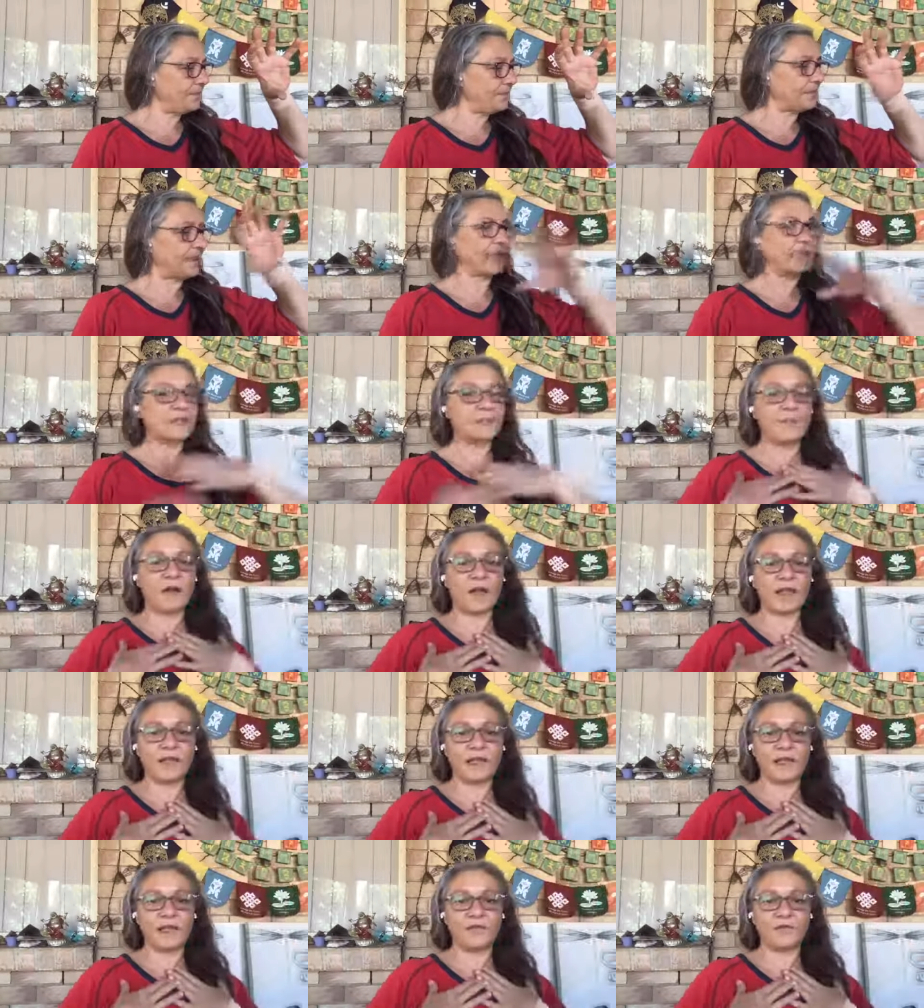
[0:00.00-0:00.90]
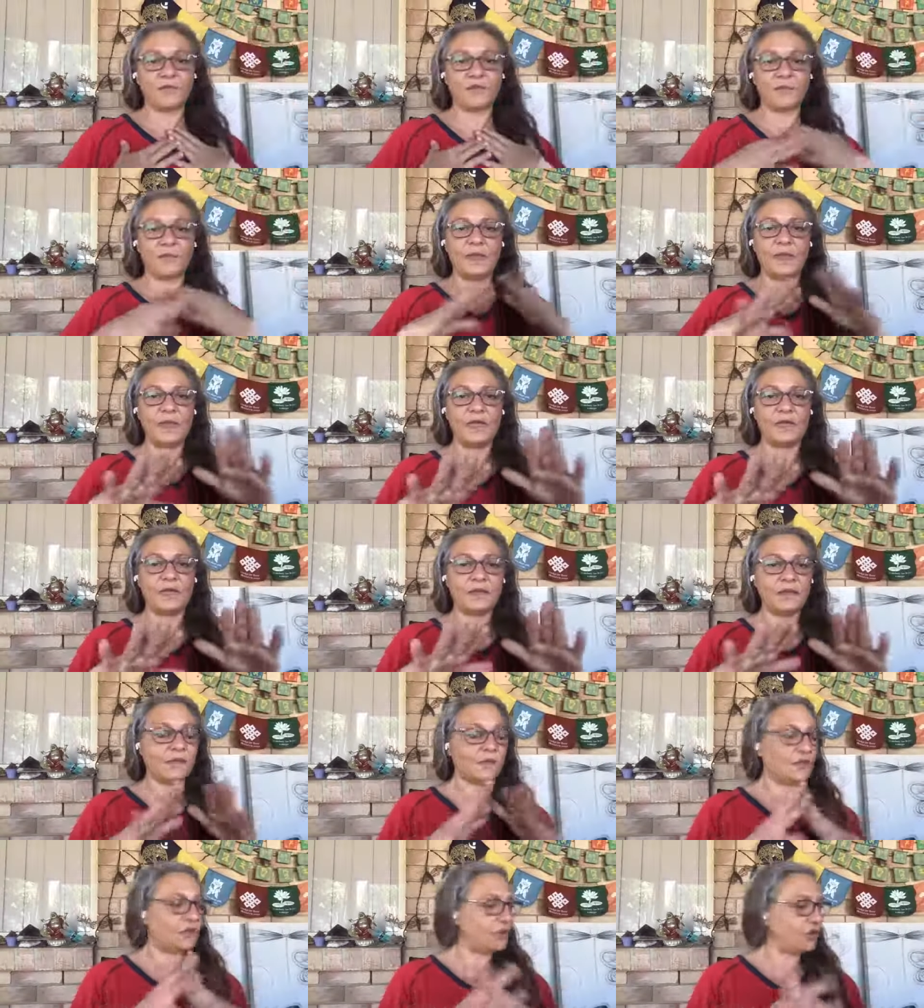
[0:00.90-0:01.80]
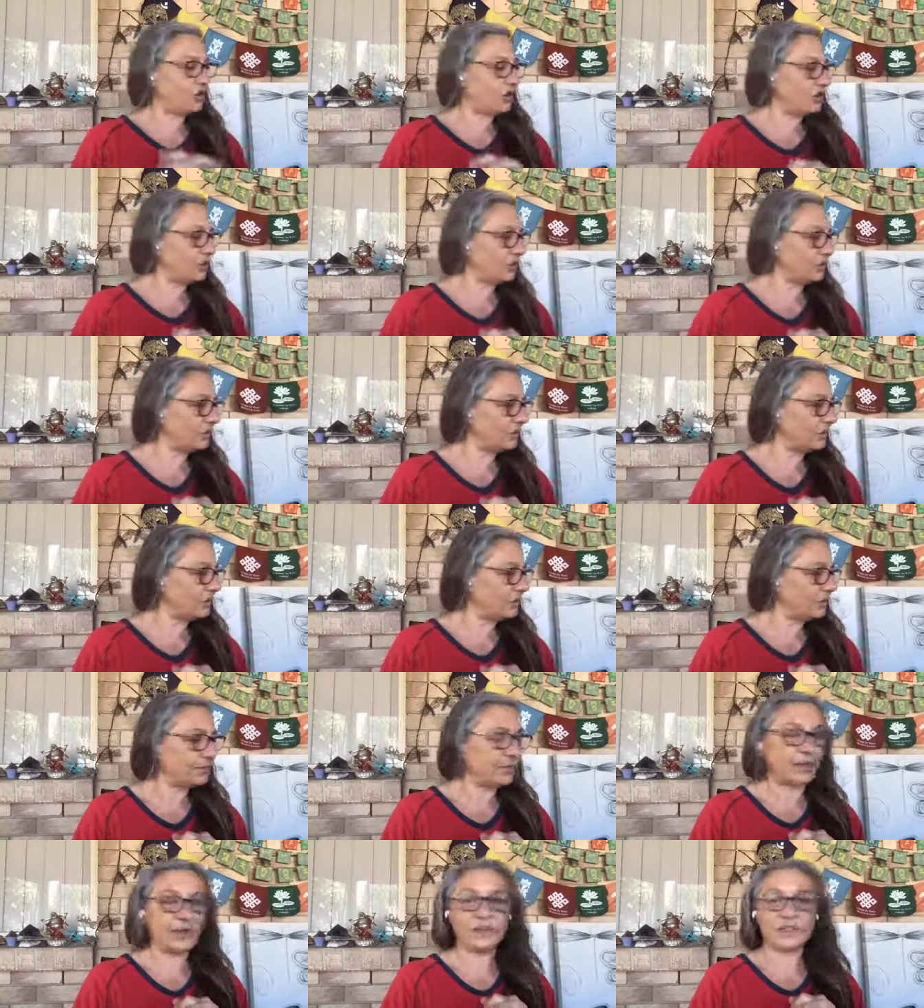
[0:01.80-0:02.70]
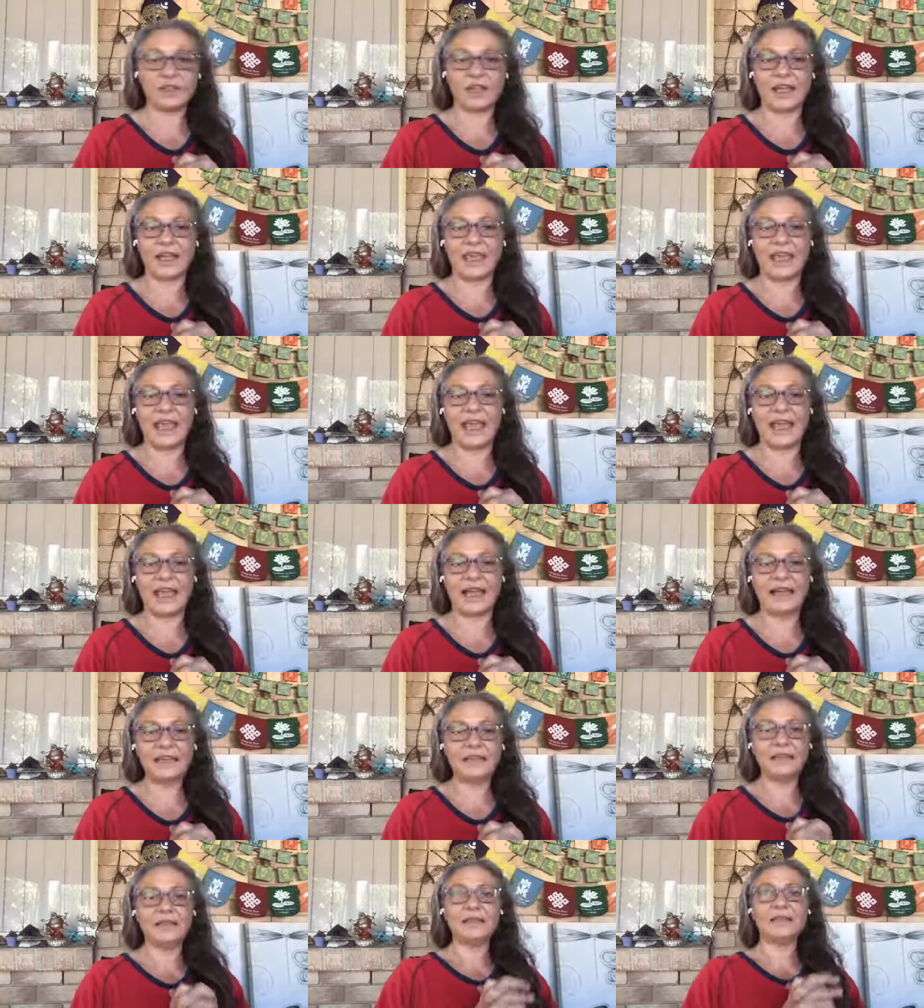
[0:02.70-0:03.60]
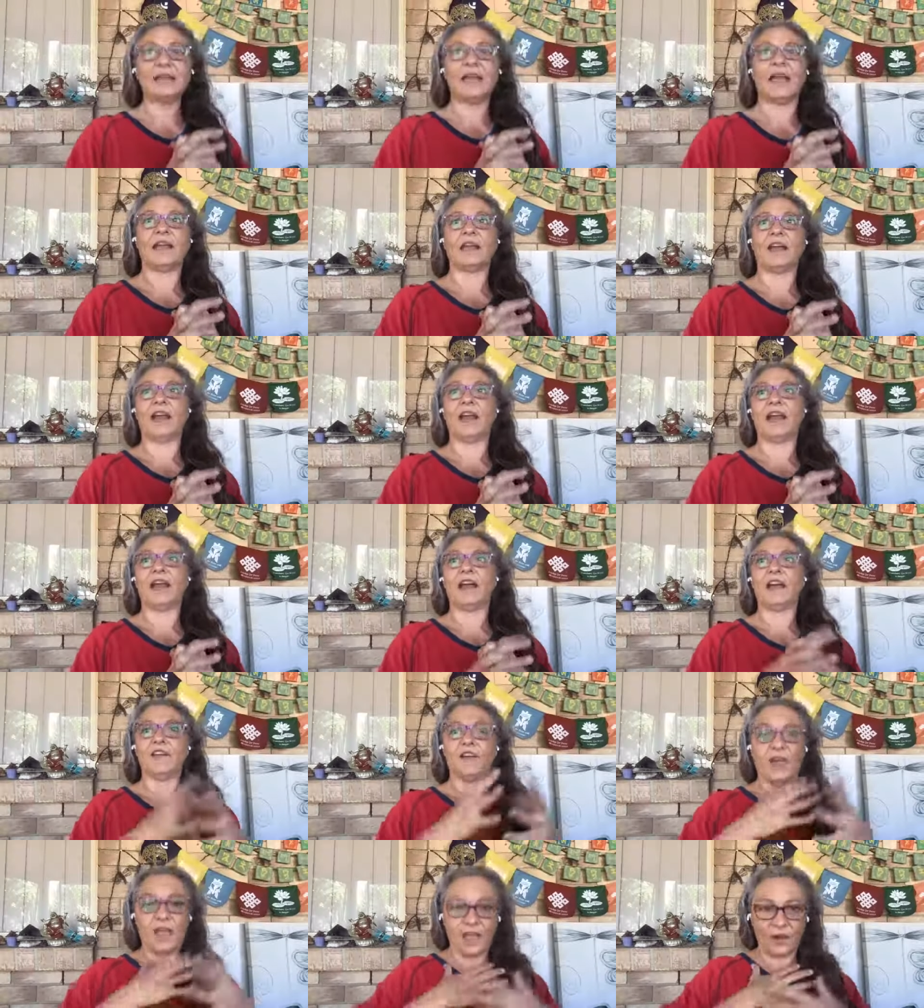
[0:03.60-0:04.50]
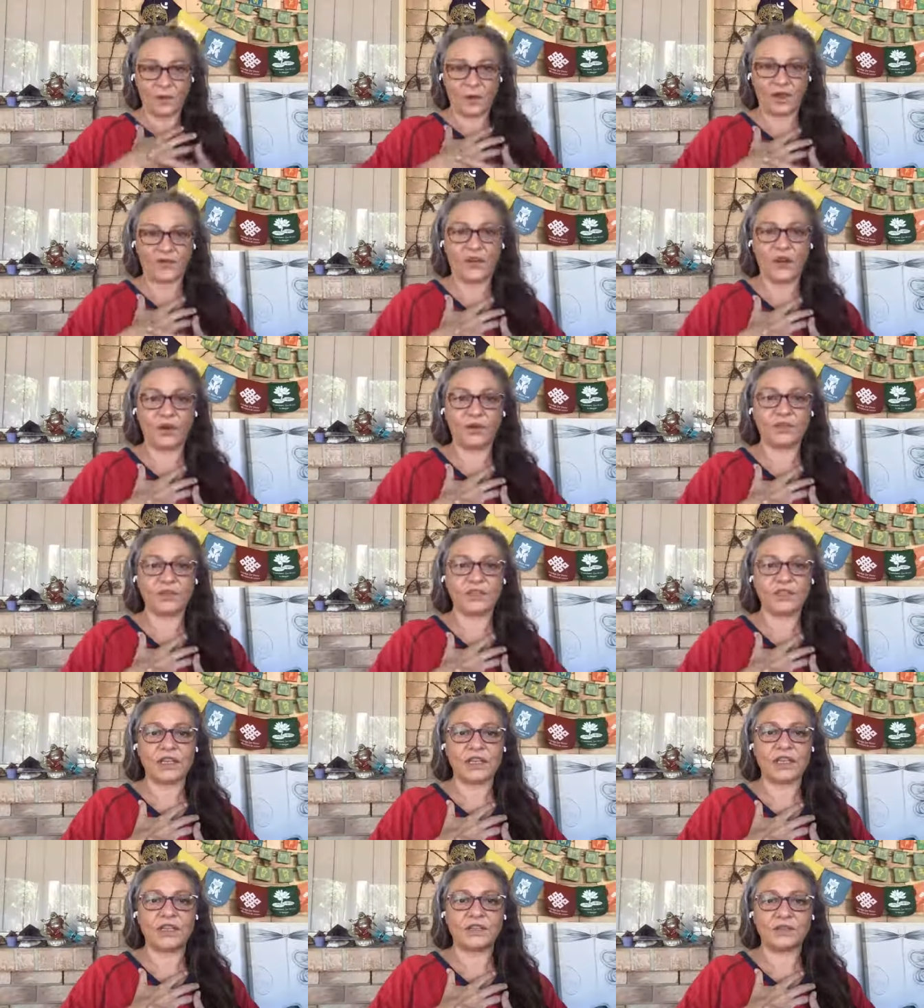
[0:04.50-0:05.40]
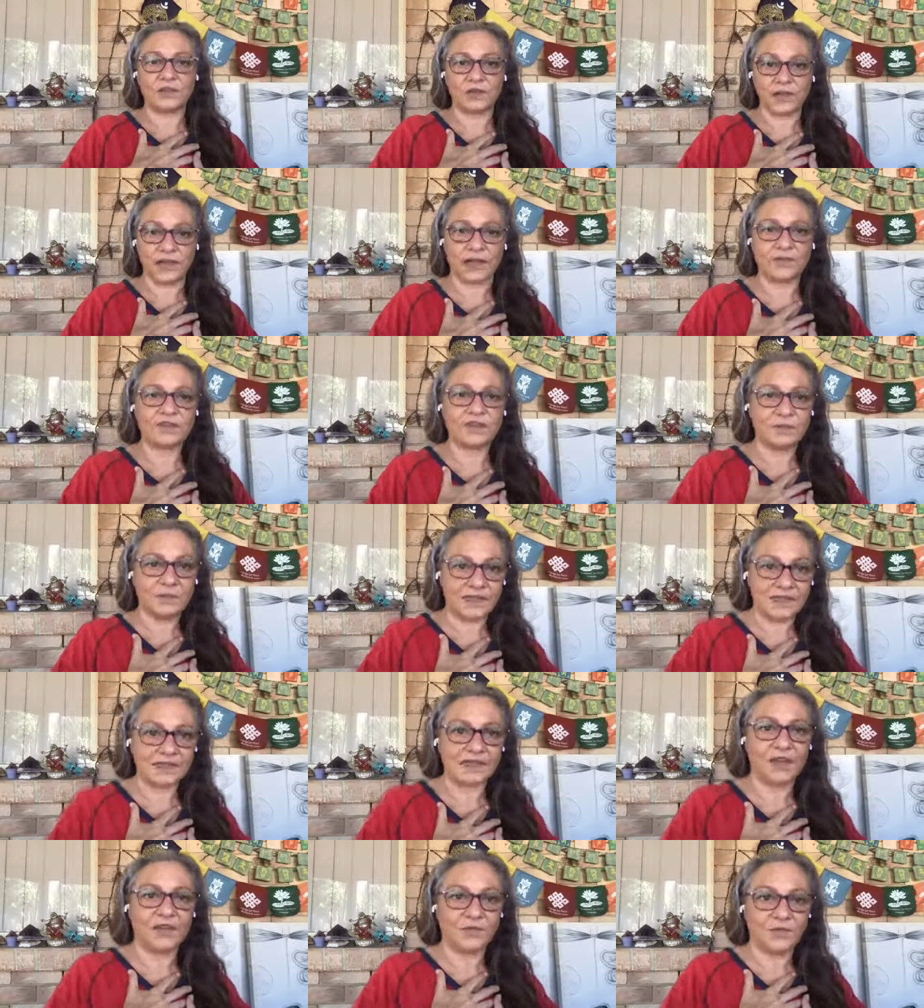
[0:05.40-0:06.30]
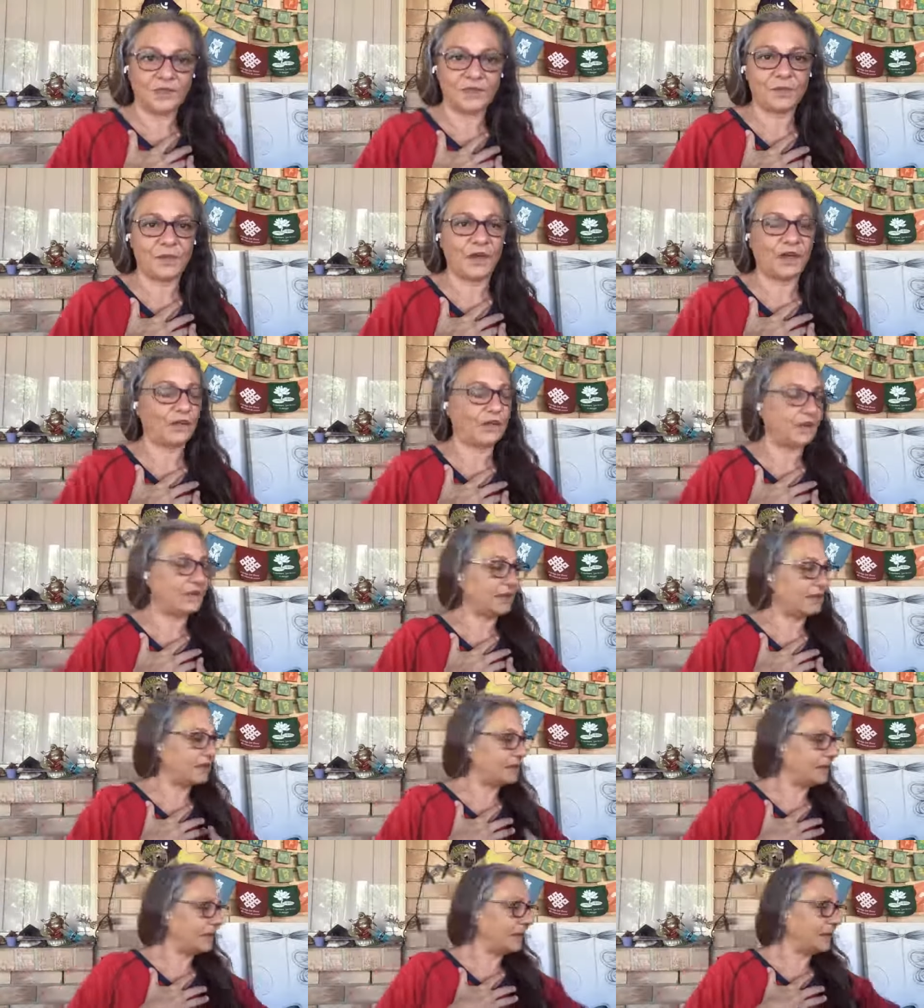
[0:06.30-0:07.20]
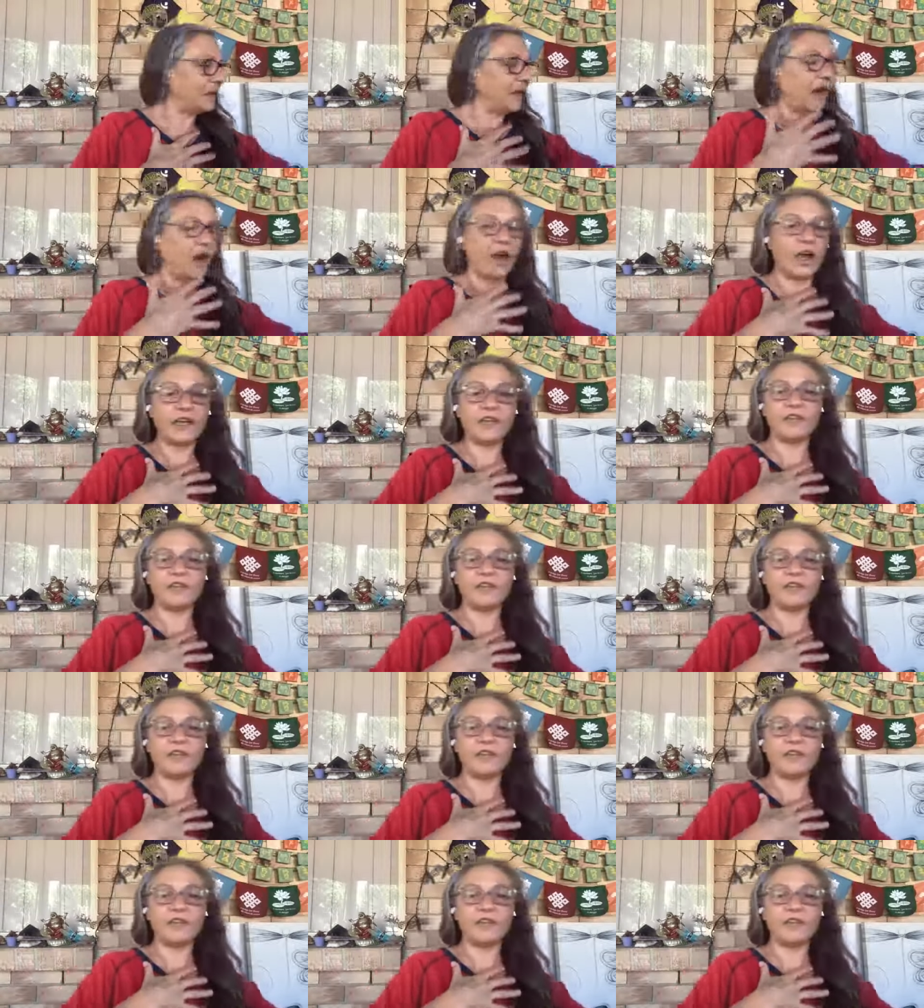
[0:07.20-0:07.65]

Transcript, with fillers: that's my gift from me to you because I care and I love. However, I also need to look after myself as well. I